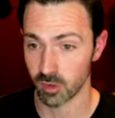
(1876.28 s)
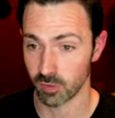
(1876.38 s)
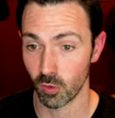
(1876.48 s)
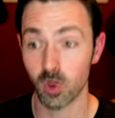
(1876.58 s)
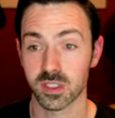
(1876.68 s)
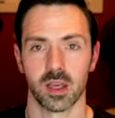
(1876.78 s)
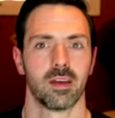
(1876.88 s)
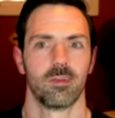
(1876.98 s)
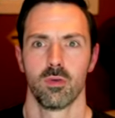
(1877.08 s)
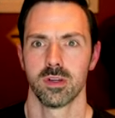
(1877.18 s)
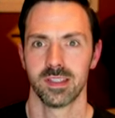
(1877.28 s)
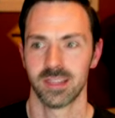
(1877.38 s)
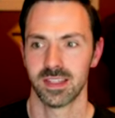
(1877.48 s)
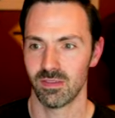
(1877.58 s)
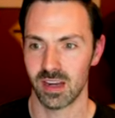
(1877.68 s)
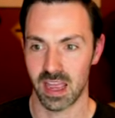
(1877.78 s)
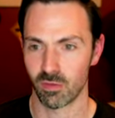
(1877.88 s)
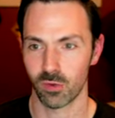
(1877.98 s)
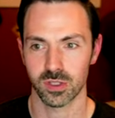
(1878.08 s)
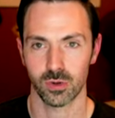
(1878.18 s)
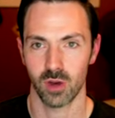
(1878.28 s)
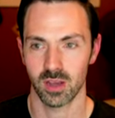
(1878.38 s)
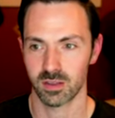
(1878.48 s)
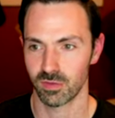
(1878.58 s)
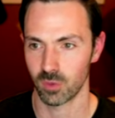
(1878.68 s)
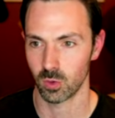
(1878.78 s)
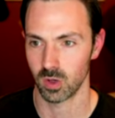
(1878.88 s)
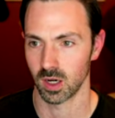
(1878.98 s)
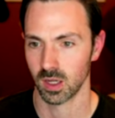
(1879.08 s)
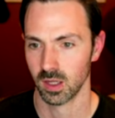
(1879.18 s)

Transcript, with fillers: Forza, Forza seven, and Forza Horizon four.